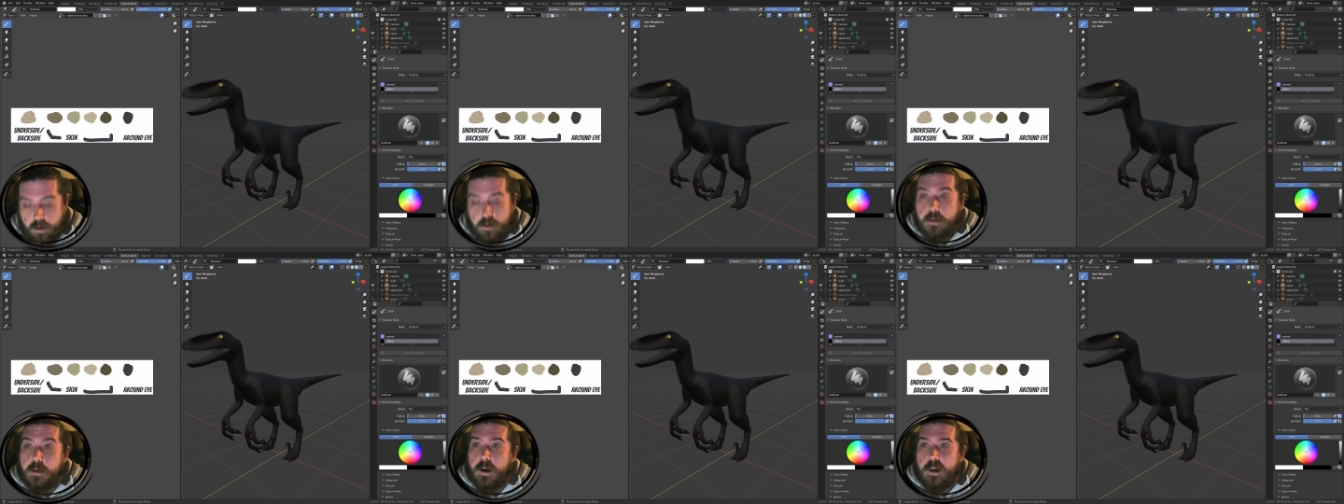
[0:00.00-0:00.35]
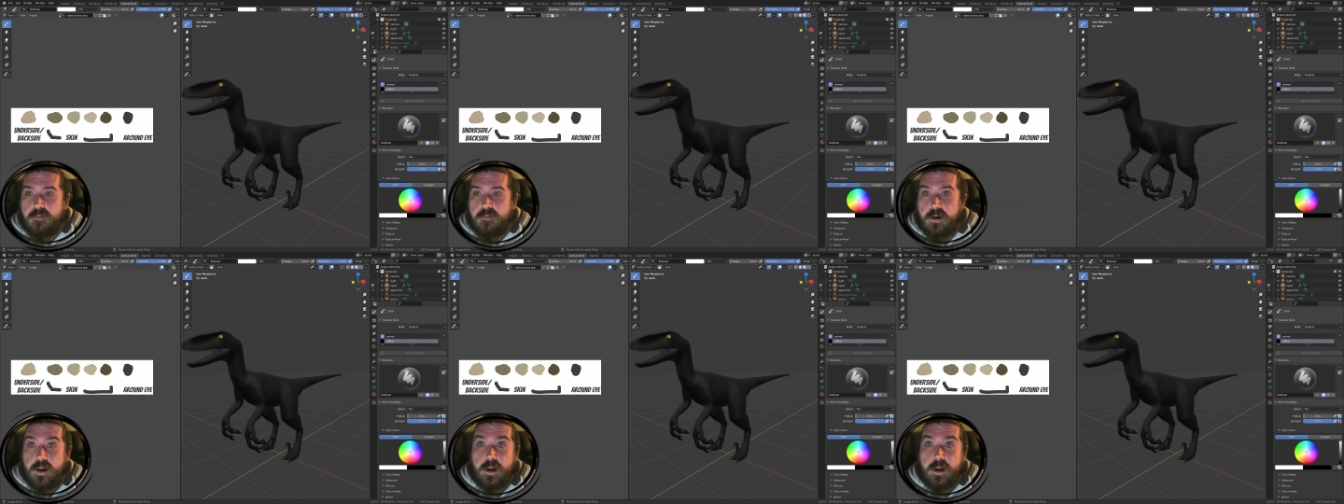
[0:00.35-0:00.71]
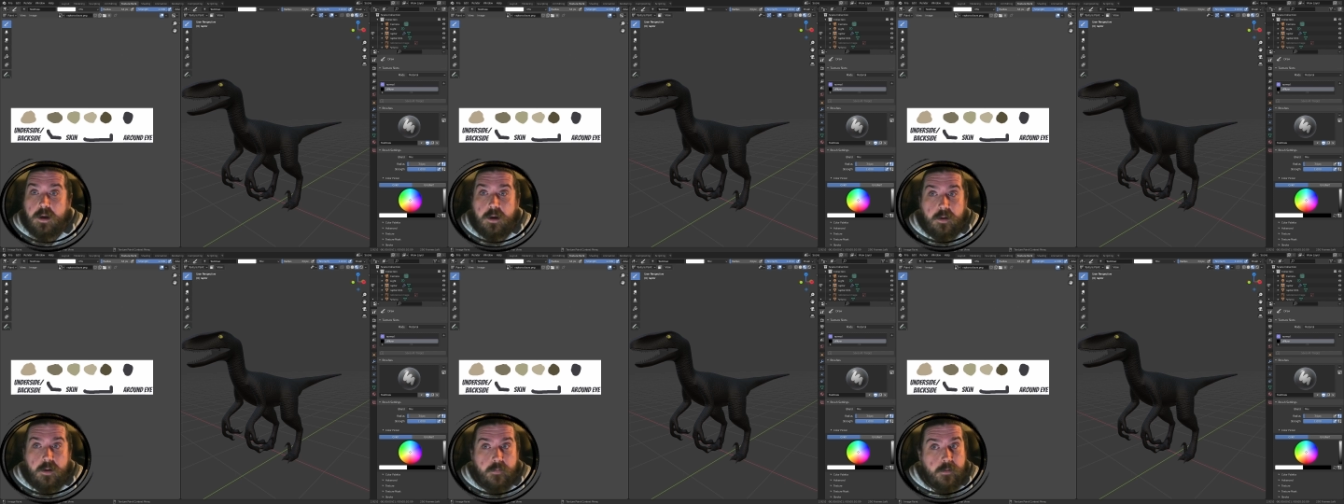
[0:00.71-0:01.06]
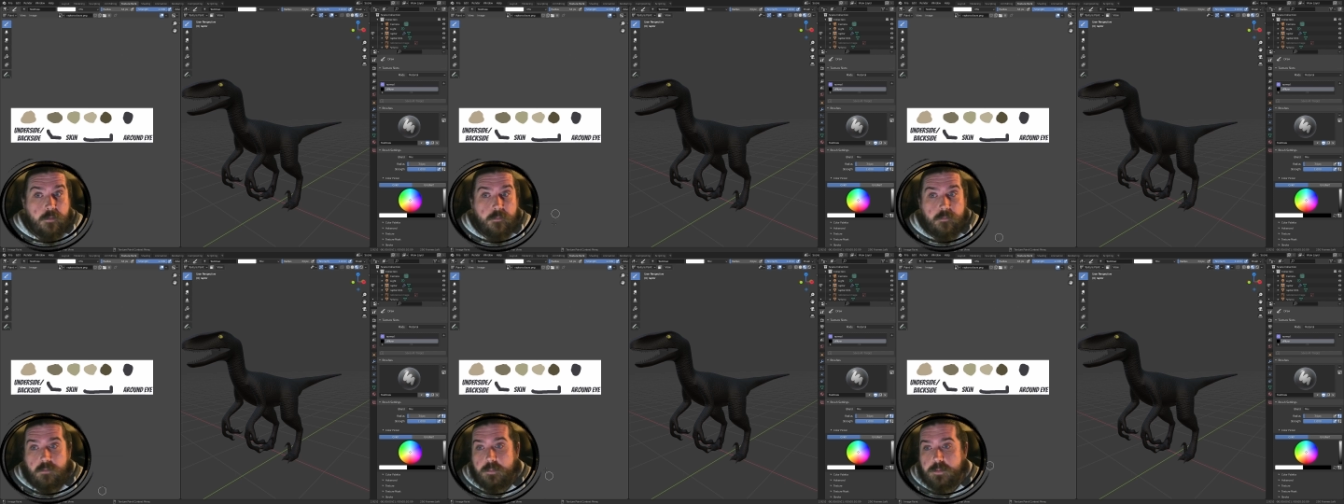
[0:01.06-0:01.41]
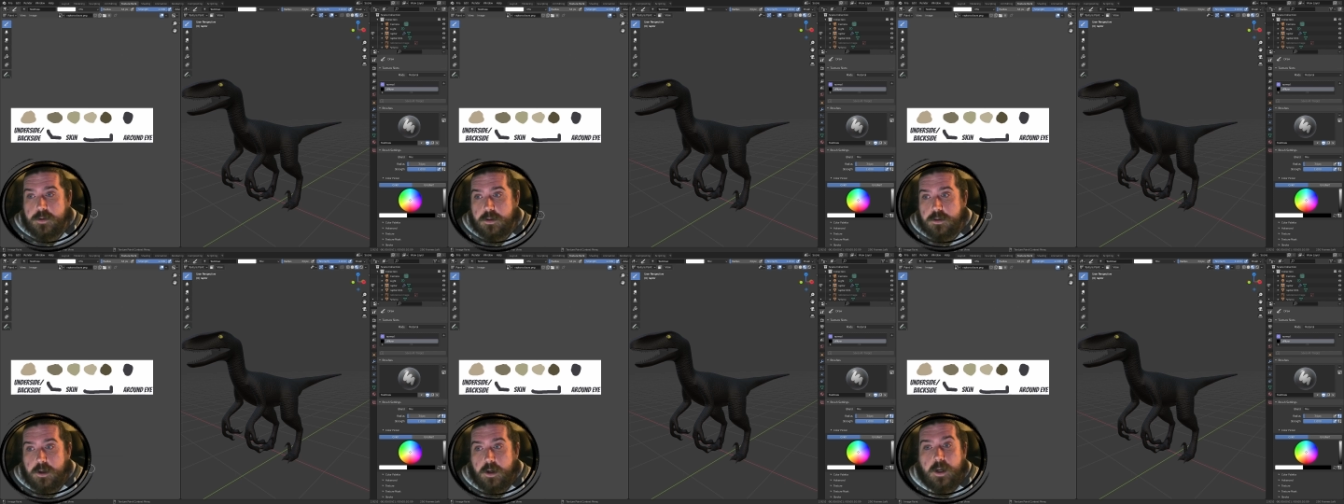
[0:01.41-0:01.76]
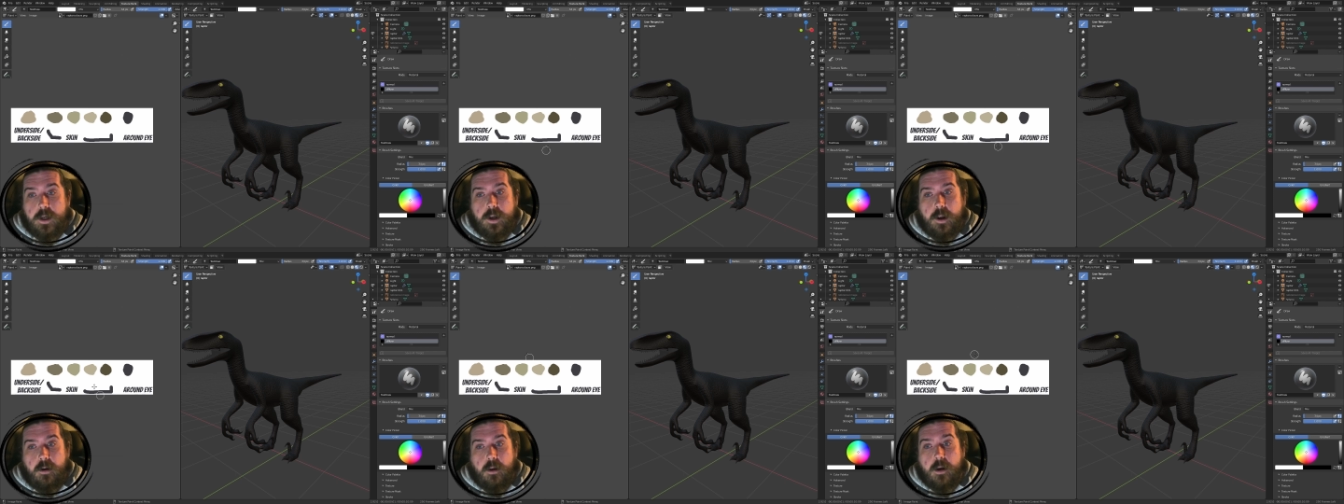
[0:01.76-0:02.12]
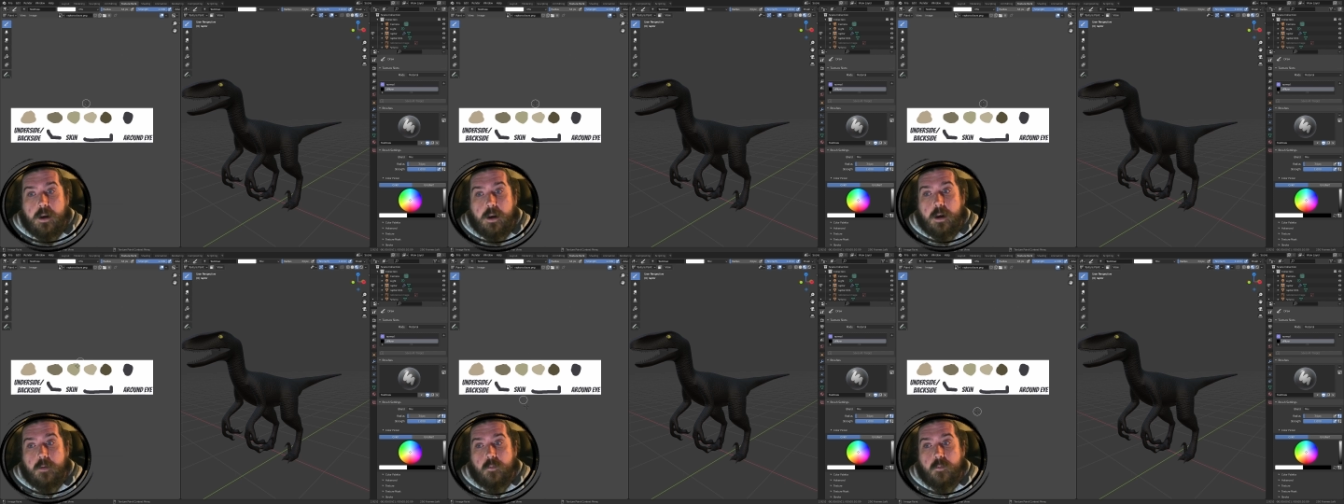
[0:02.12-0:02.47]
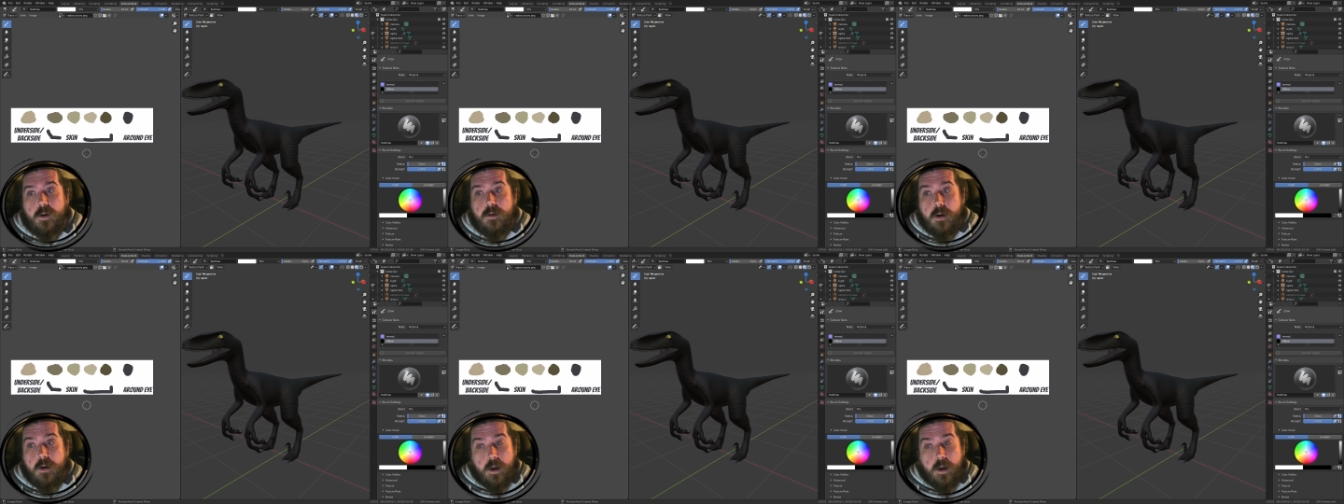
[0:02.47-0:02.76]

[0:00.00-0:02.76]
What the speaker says: leave a link in the description so you can download it as well.